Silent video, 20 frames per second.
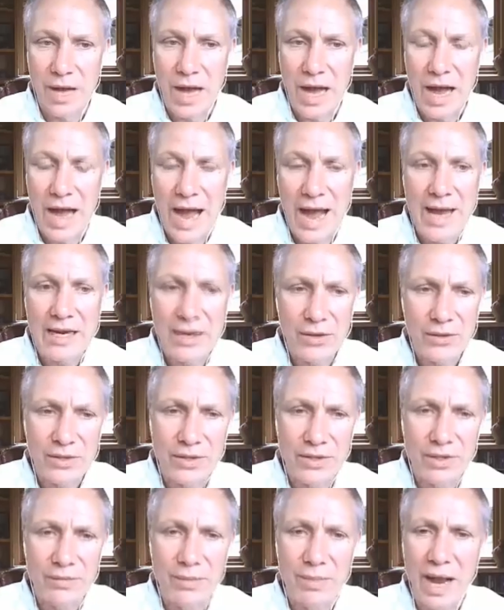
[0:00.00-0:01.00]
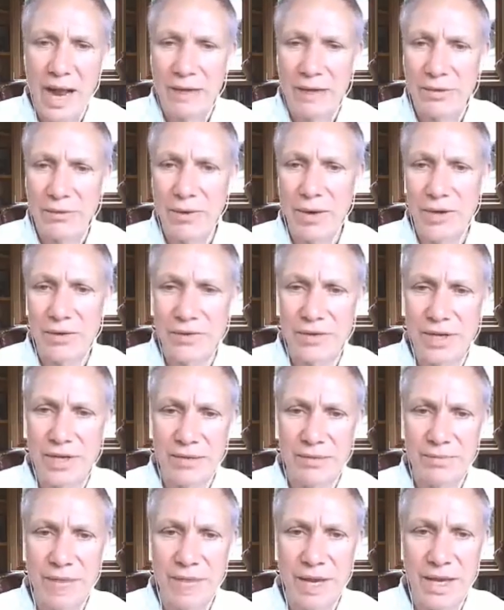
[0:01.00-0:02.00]
hide out in the background
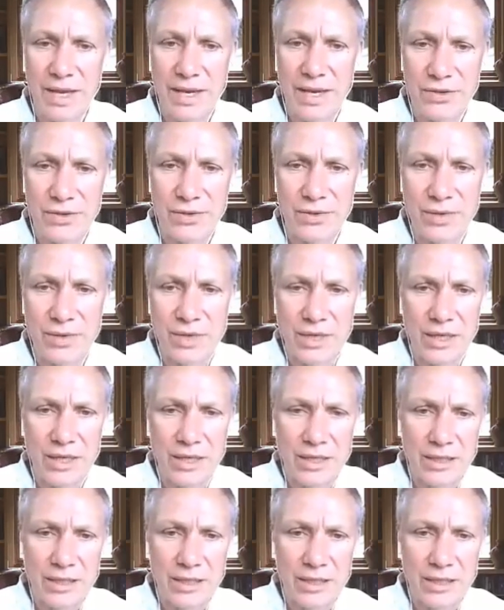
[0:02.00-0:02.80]
and make you,